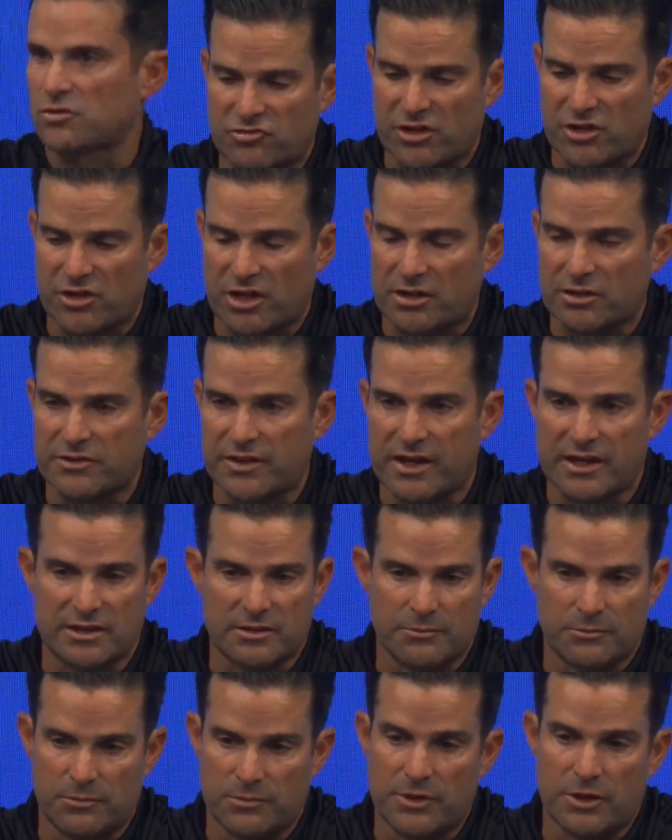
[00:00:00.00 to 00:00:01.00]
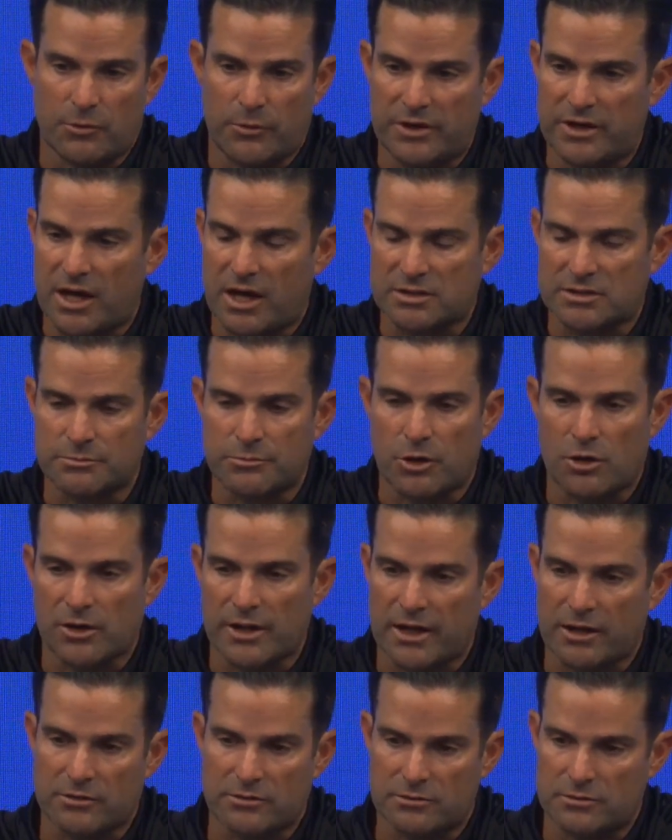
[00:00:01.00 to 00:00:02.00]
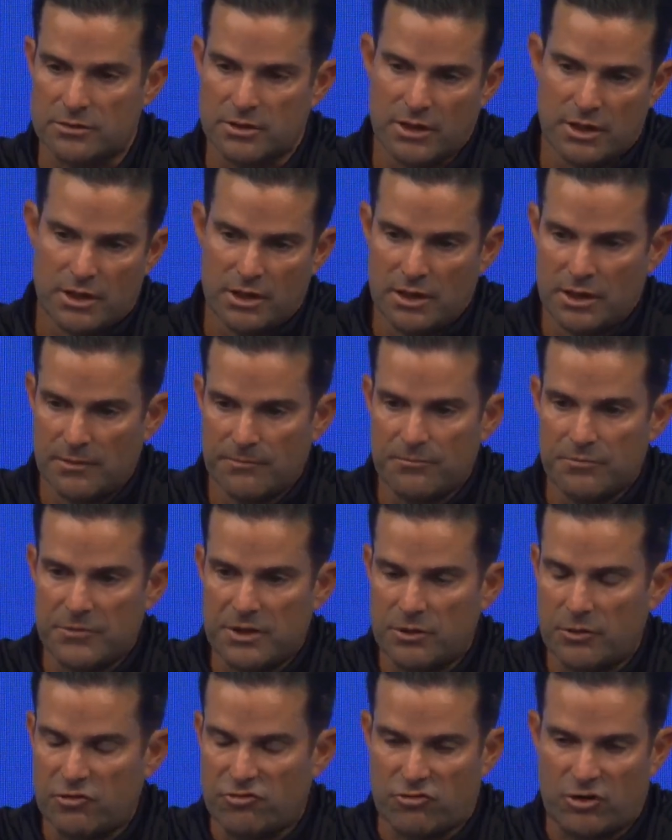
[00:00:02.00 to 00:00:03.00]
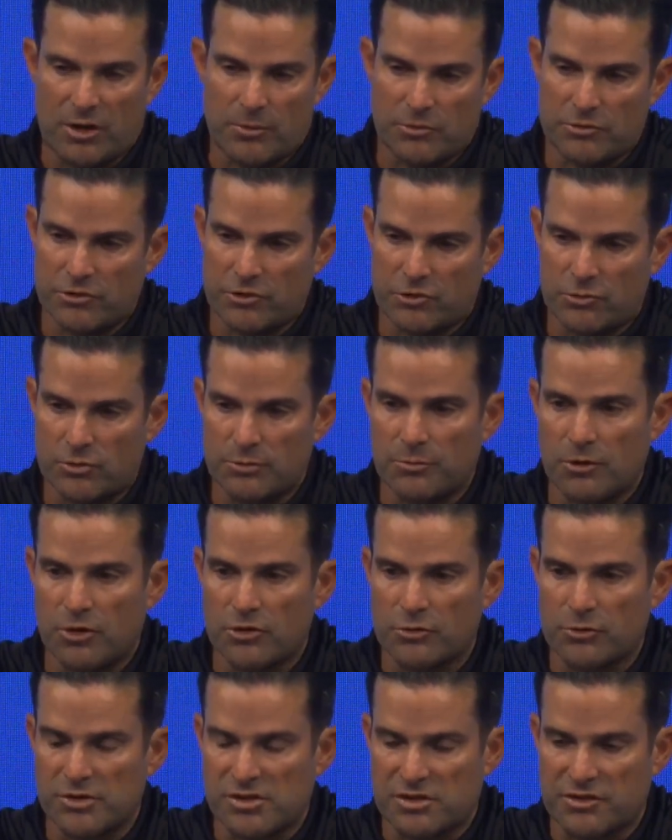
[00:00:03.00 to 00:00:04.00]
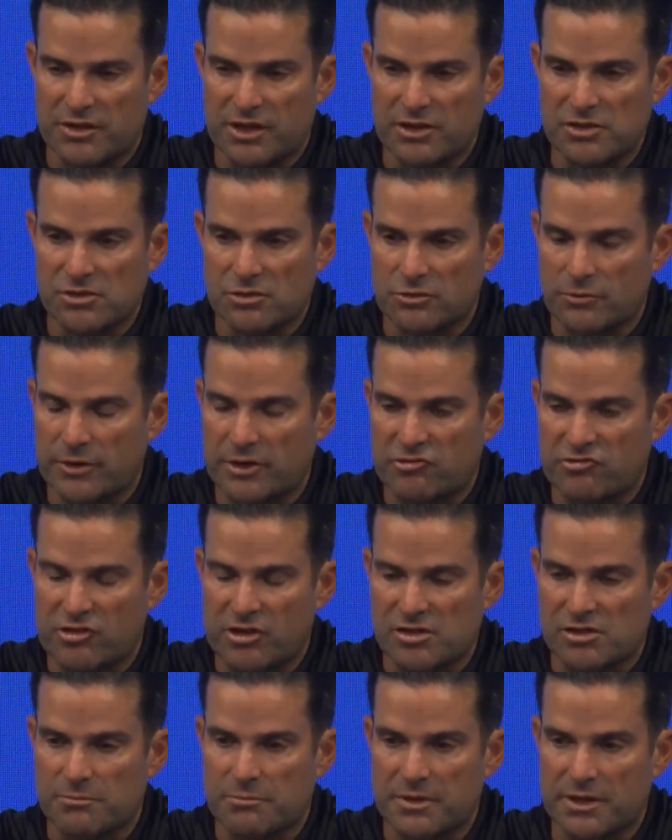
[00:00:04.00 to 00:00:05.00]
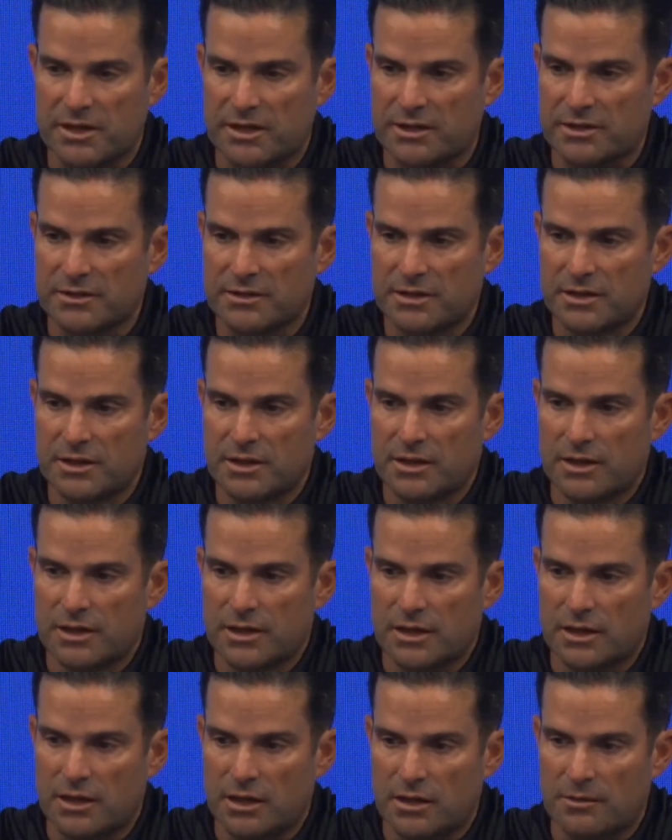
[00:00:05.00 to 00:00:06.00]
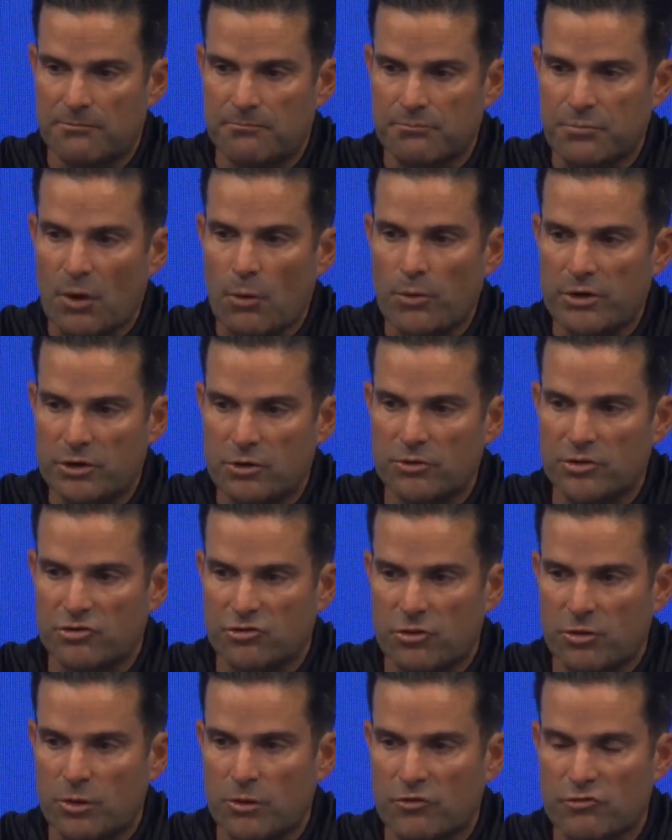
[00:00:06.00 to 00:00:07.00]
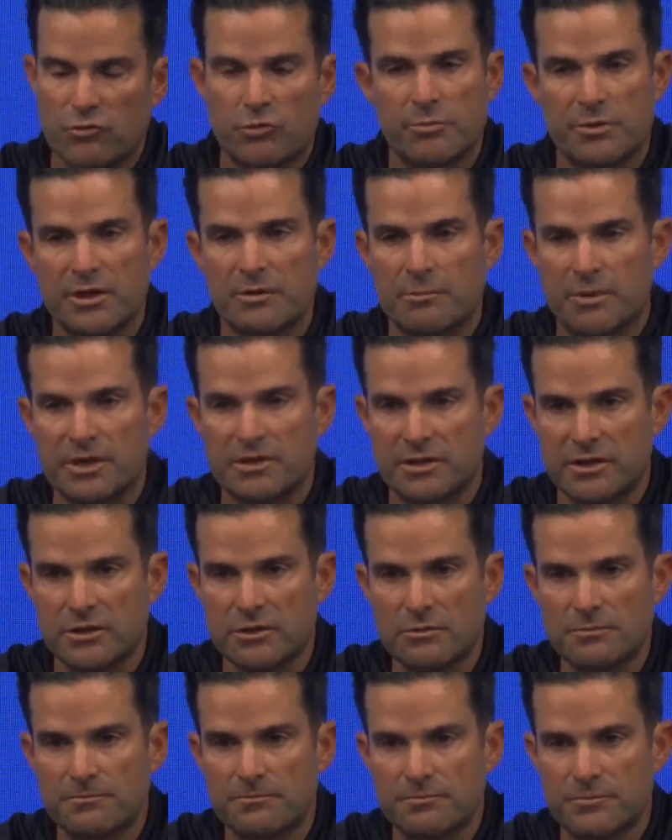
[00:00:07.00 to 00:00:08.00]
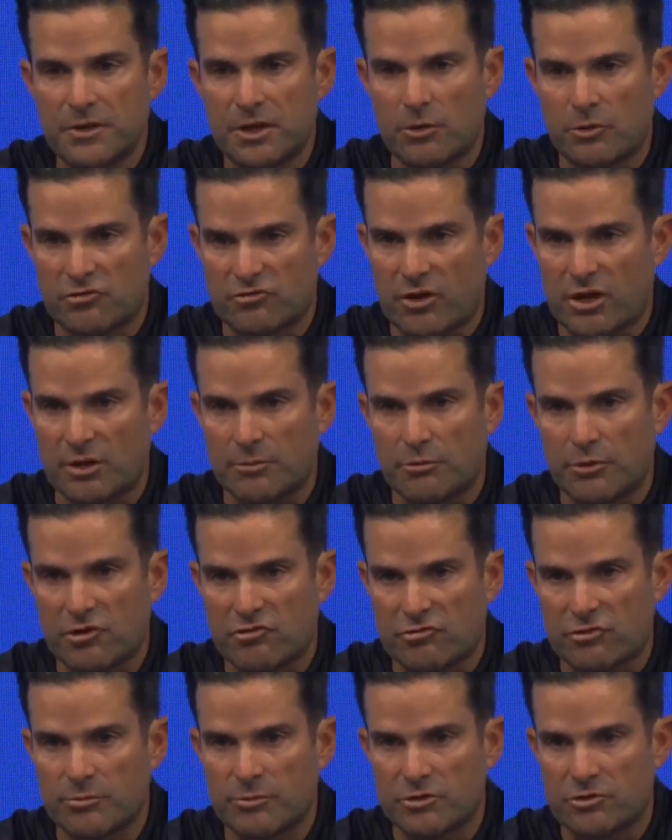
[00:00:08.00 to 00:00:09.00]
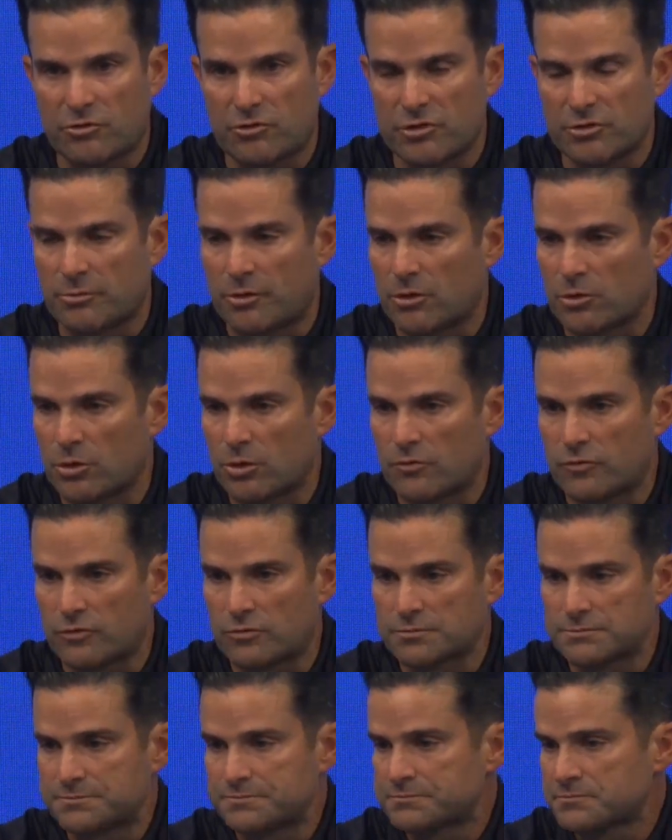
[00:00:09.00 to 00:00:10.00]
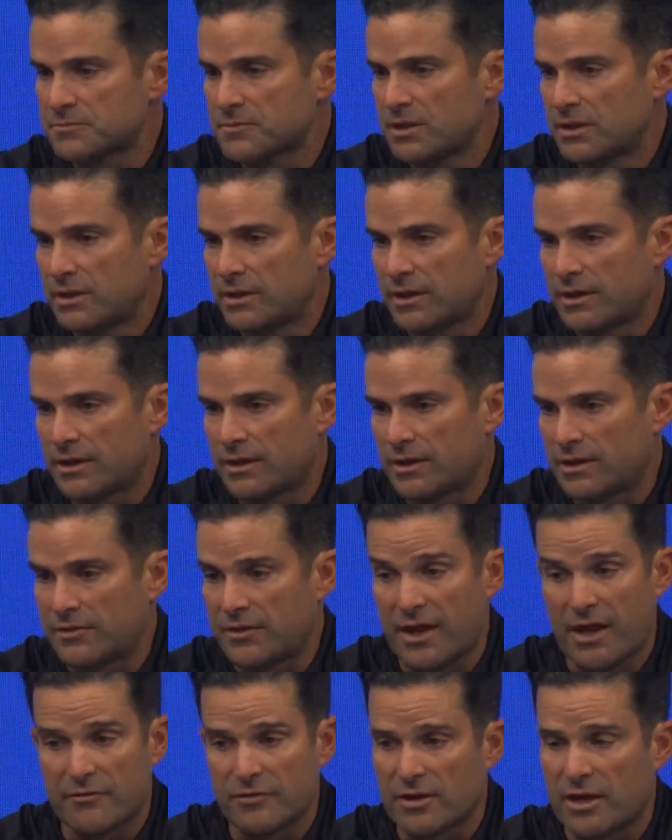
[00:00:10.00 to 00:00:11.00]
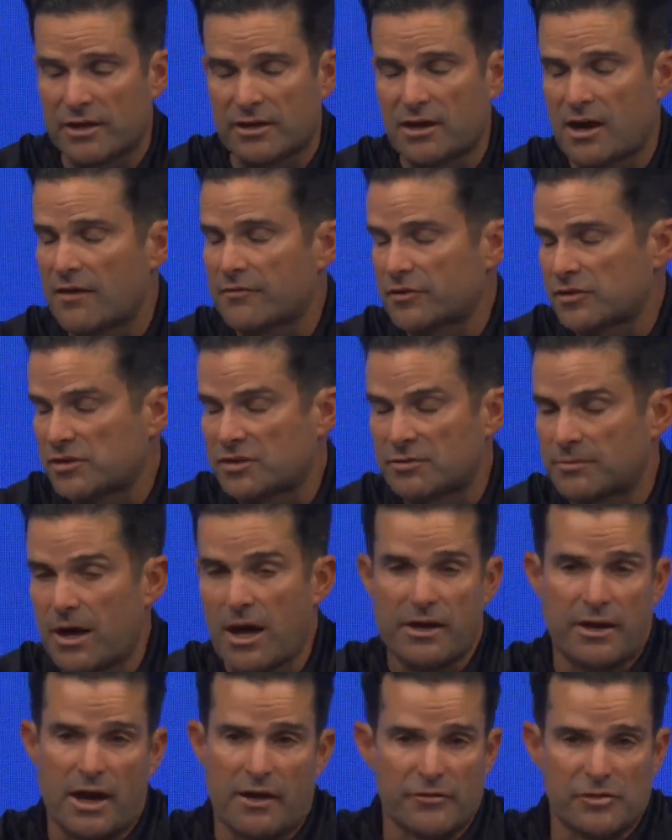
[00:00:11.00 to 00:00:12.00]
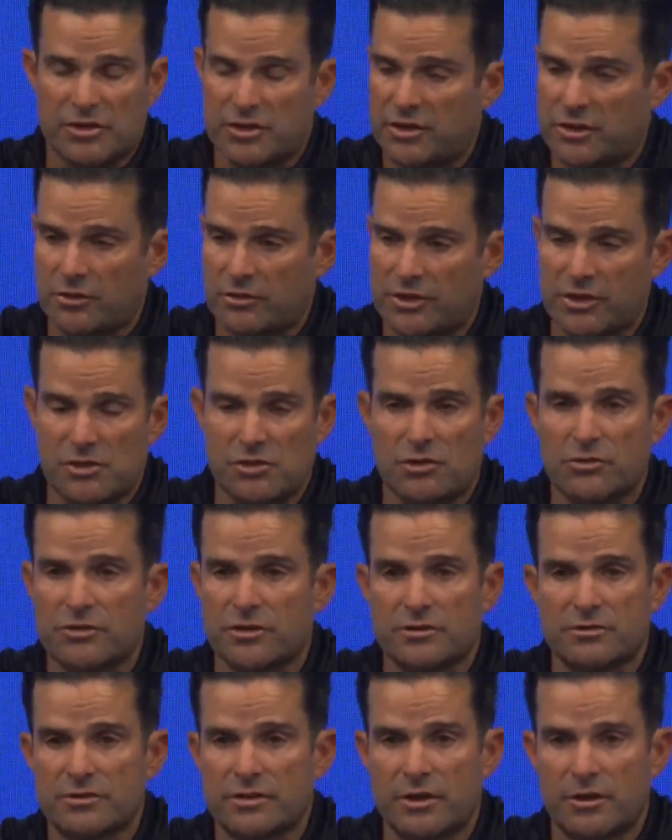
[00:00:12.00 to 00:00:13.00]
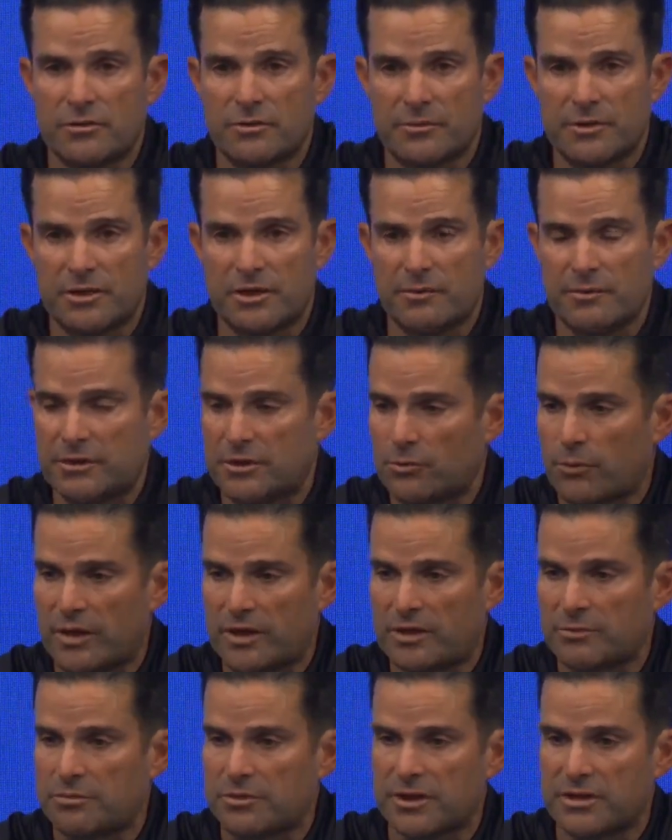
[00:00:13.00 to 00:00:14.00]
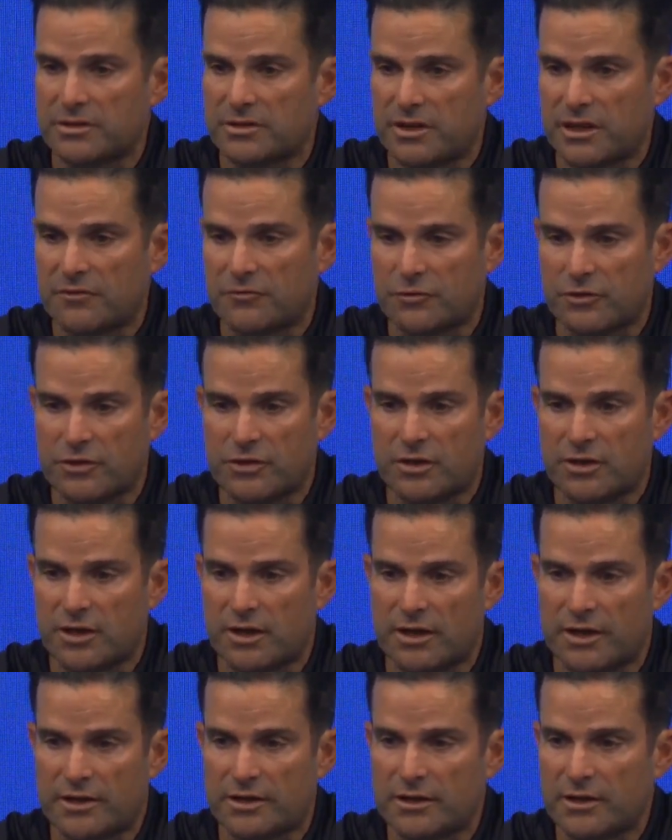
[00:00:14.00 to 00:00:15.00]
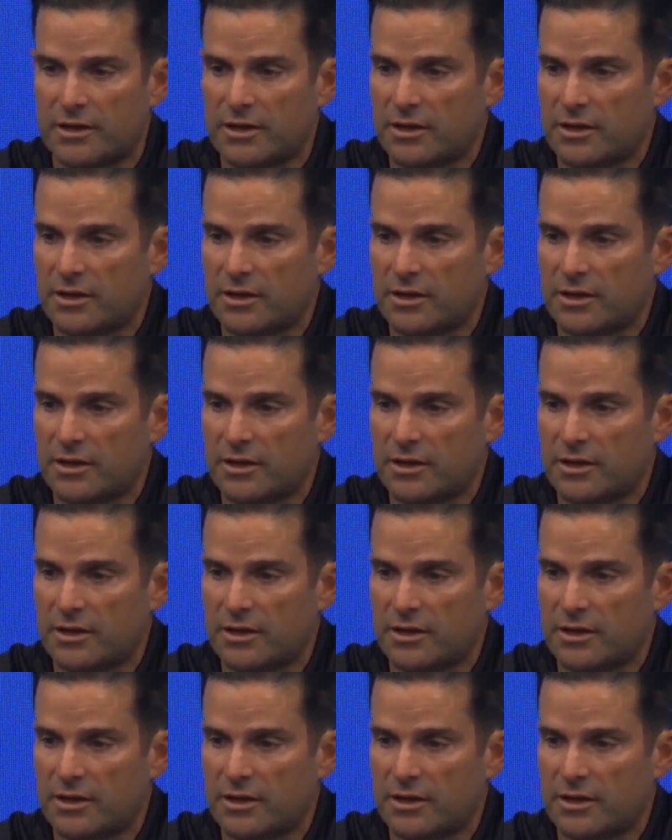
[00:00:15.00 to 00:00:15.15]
a second they had the, you know, we knocked a ball out and, you know, he scrambled and threw a ball to us in the end zone that we had a chance to pick. We knew that turnovers would be a big deal, you know, in trying to pressure him and turning the ball over. They have a lot of confidence in him. And obviously he's earned it. You know, I mean, the way he played tonight for a young guy